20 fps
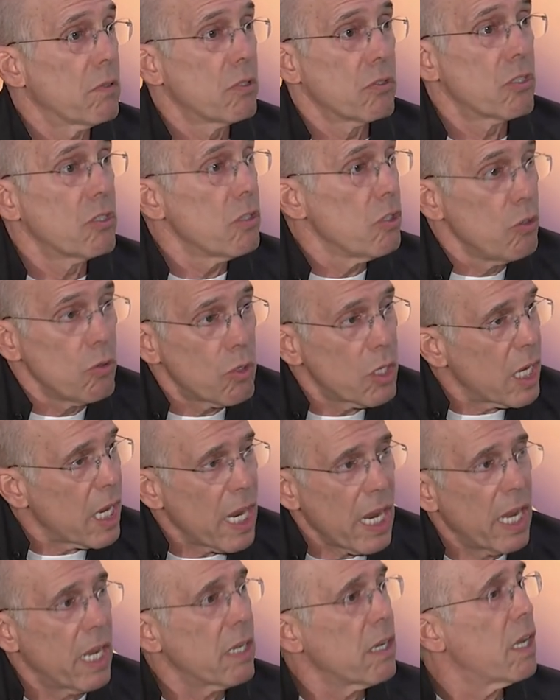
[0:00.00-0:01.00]
There's, you
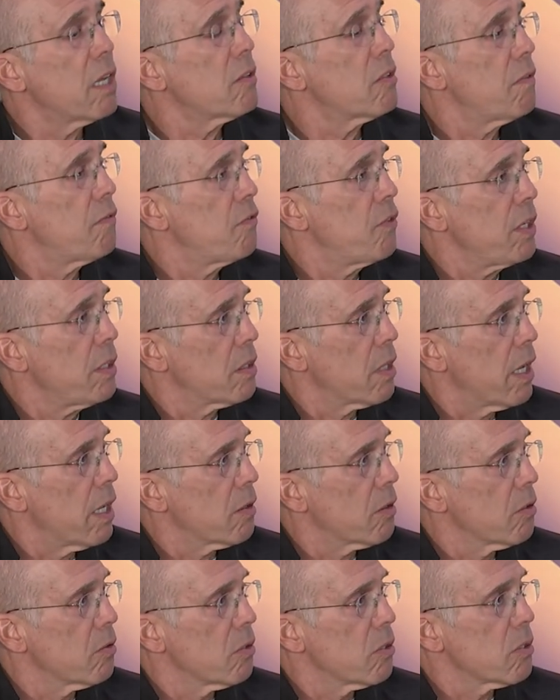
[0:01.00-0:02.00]
cannot defeat
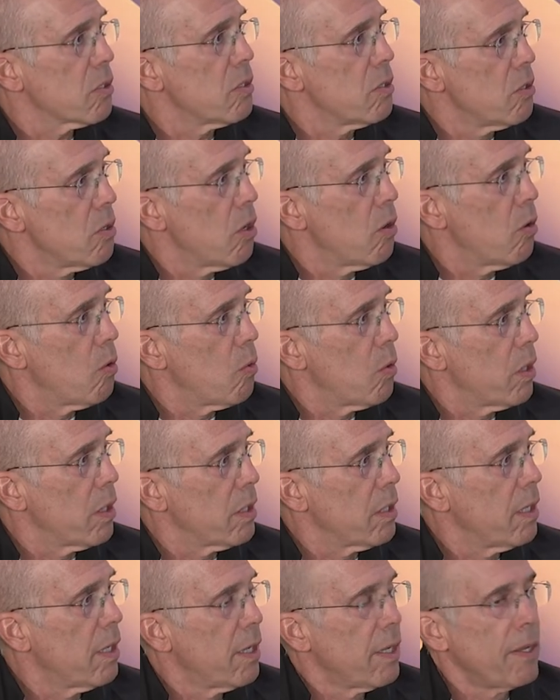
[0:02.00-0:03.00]
that. There is no
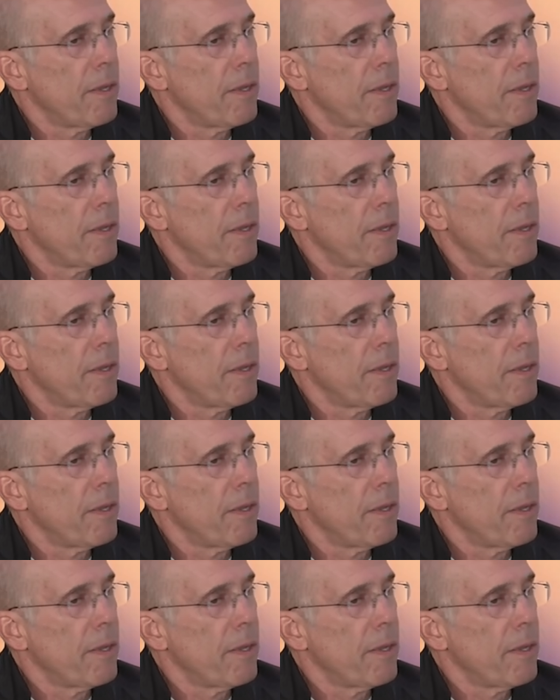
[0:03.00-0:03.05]
one,